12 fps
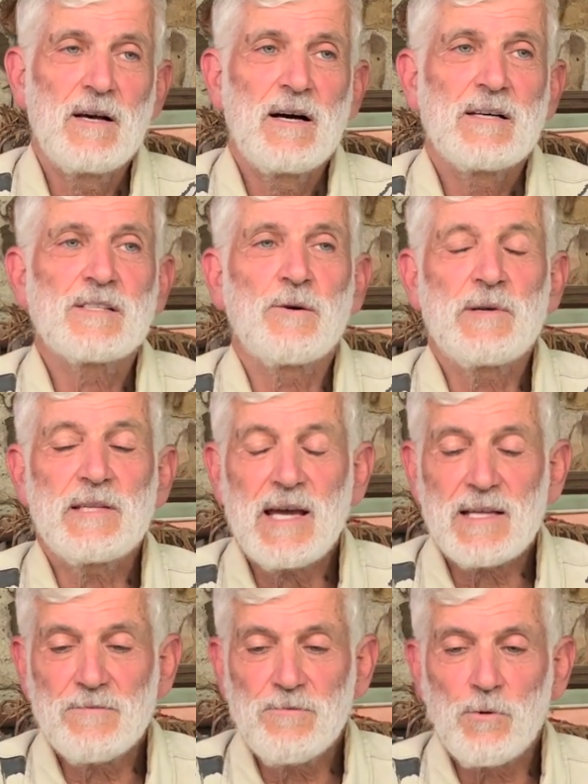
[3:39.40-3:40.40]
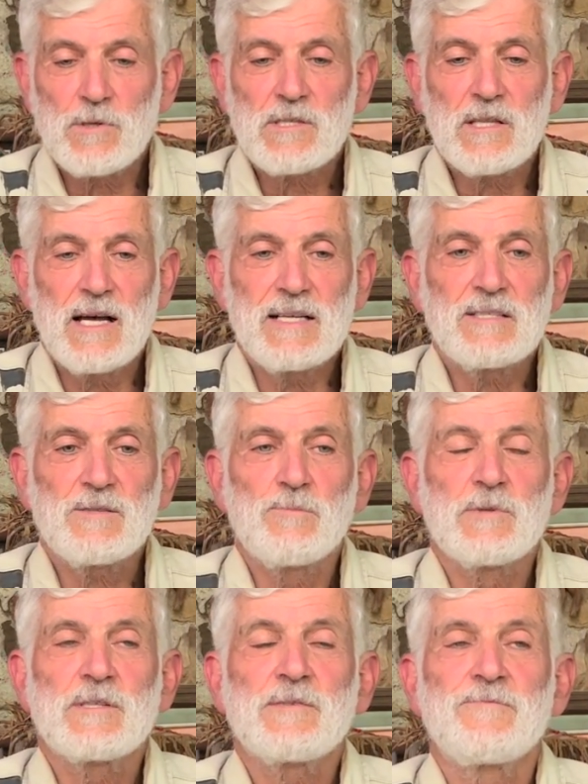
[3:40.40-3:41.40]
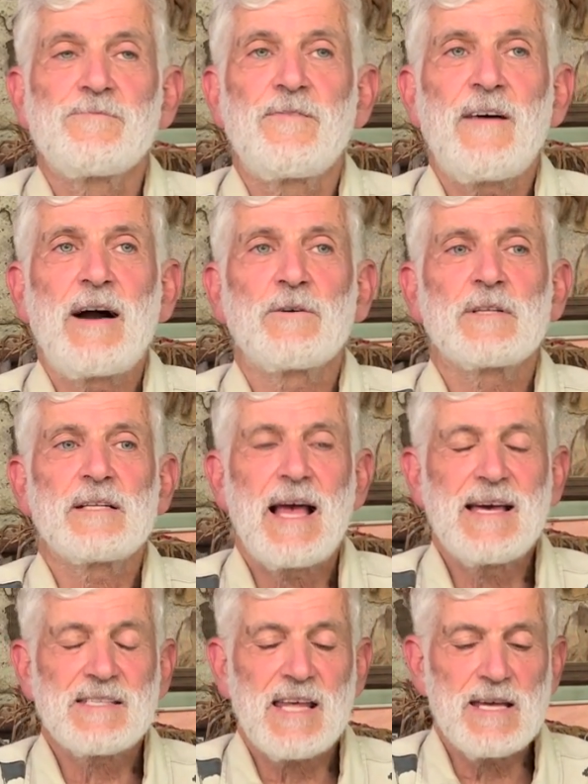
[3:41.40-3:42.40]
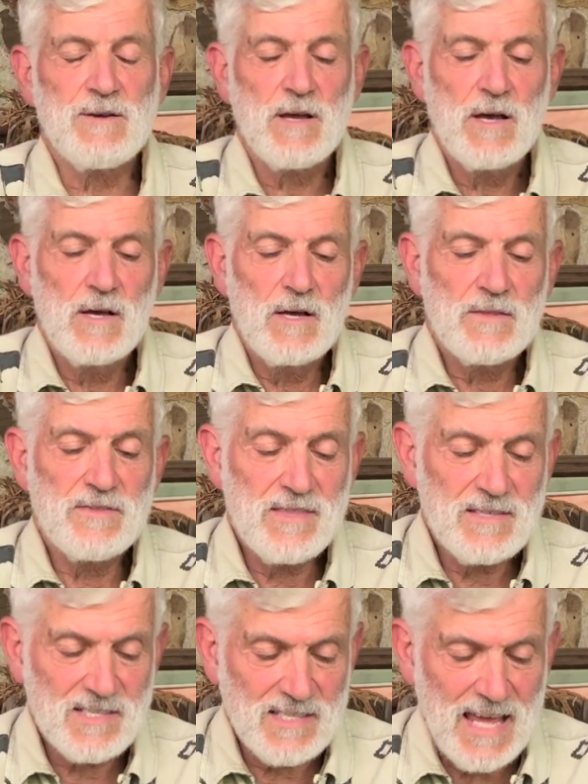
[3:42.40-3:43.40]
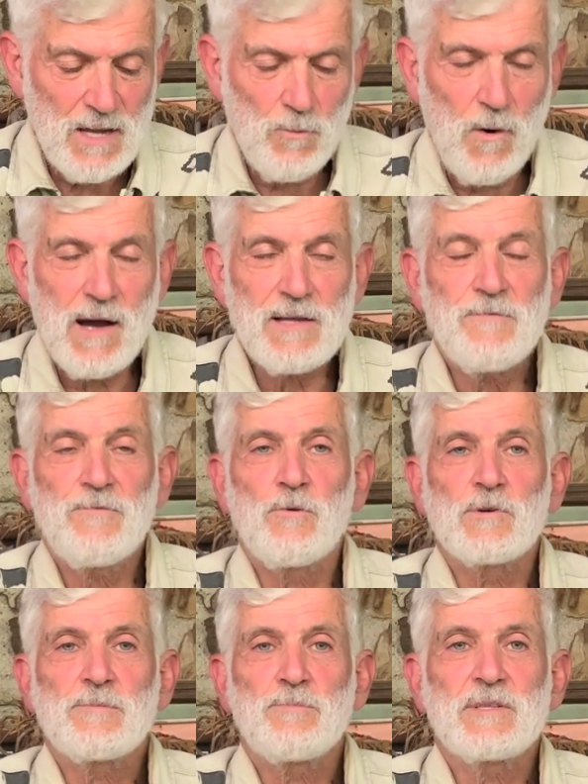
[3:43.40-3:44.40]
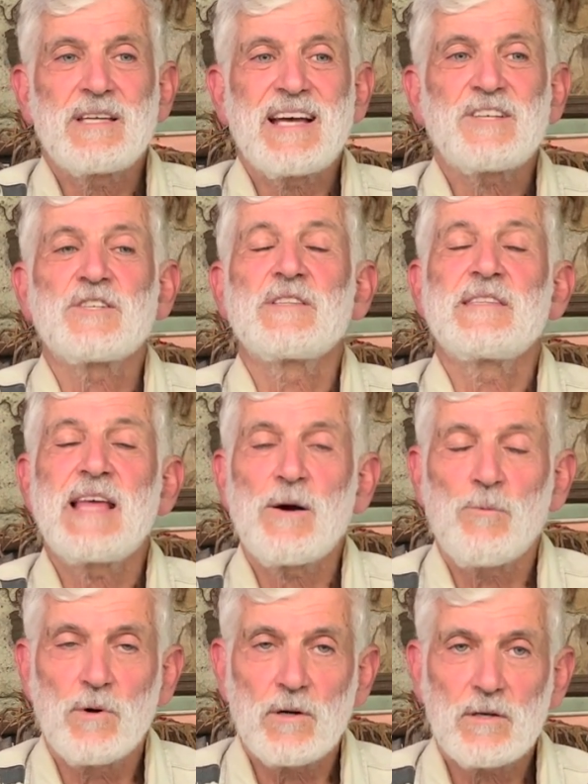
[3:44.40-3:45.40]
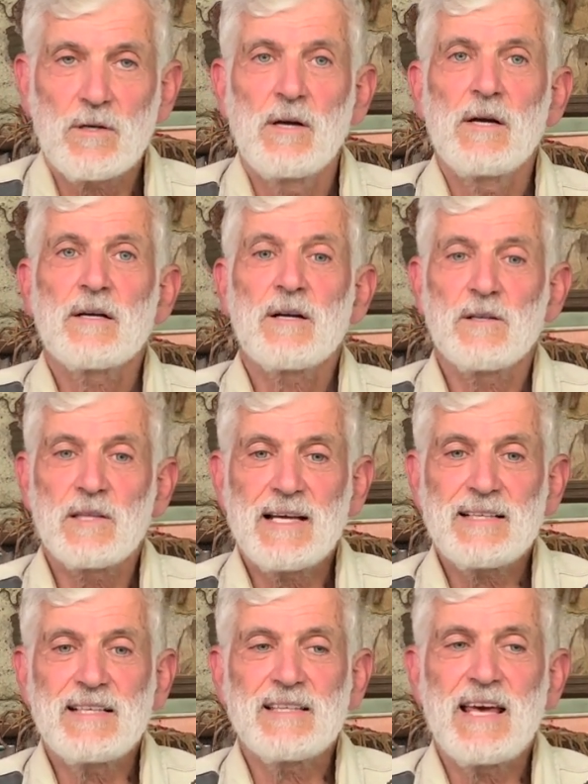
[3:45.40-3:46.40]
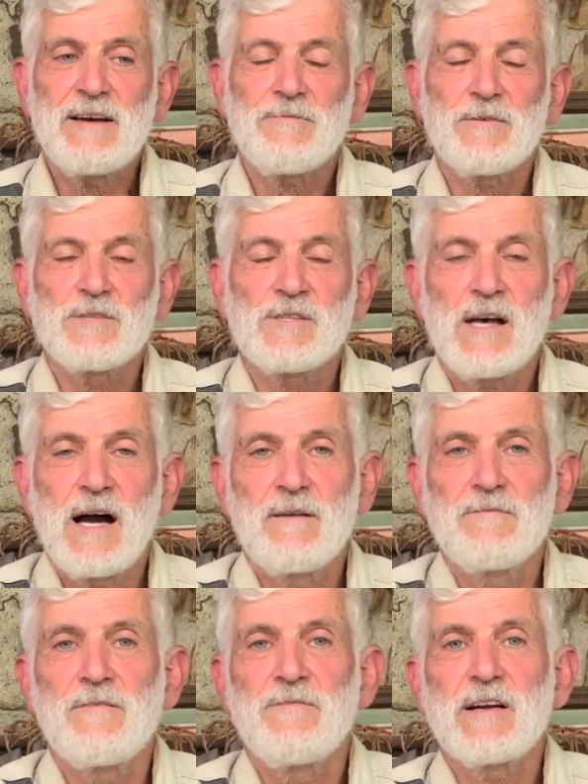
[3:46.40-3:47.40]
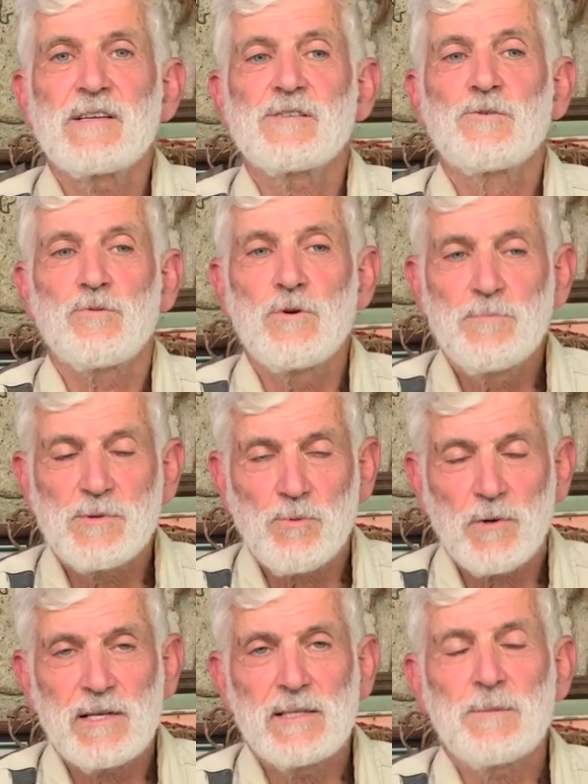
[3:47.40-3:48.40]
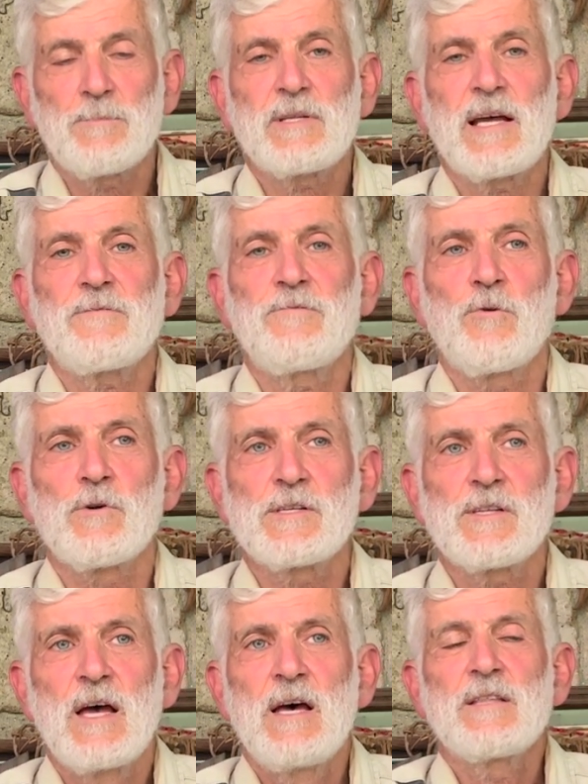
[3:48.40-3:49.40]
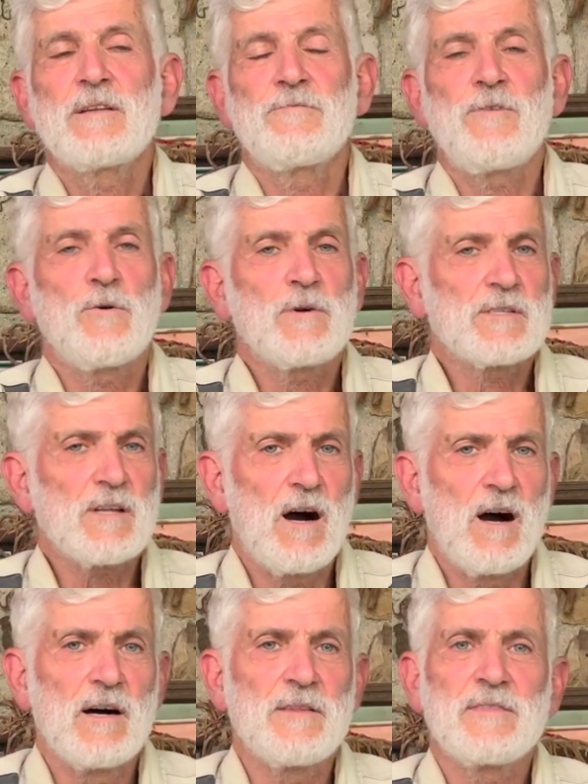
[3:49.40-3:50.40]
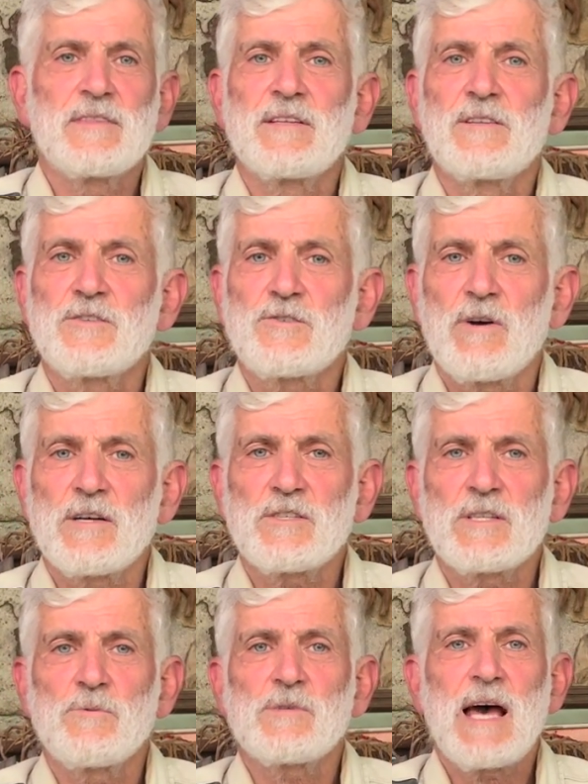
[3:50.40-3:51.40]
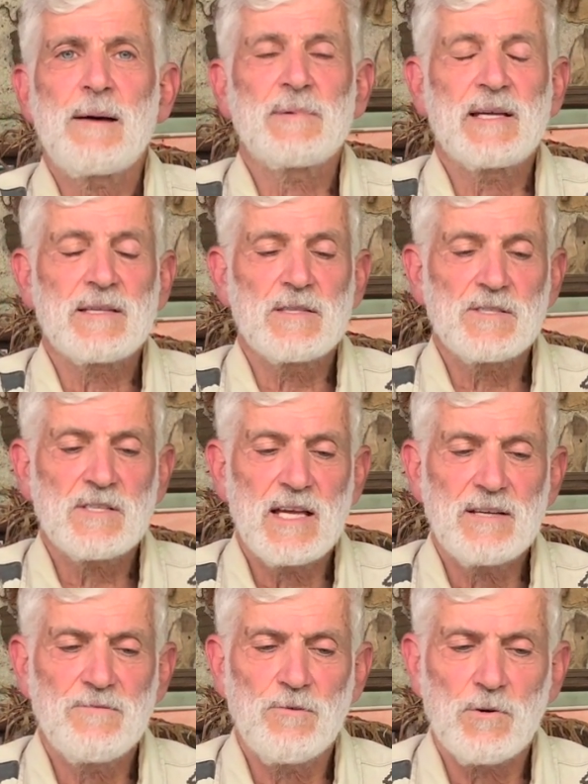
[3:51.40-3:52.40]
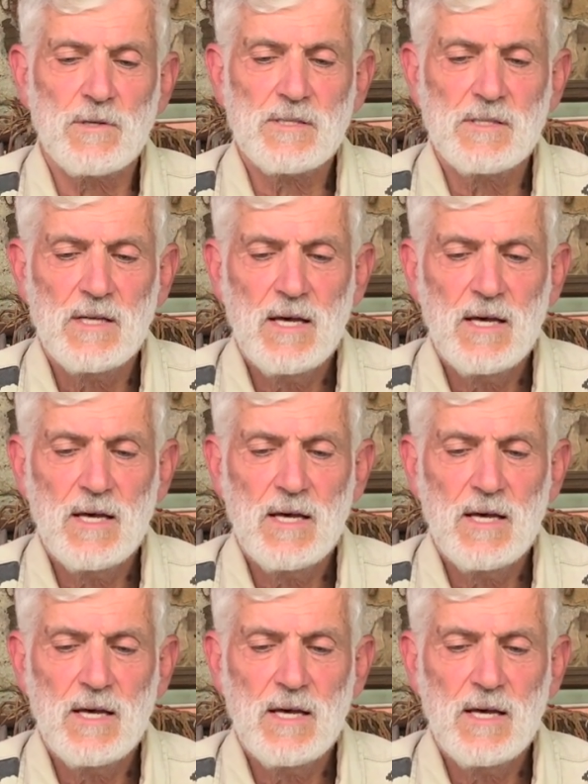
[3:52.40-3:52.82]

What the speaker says: So Indiana Forest Alliance was founded as a statewide forest protection network, collecting the efforts of the various groups working to protect forests to focus on the destruction that was happening in the state forests.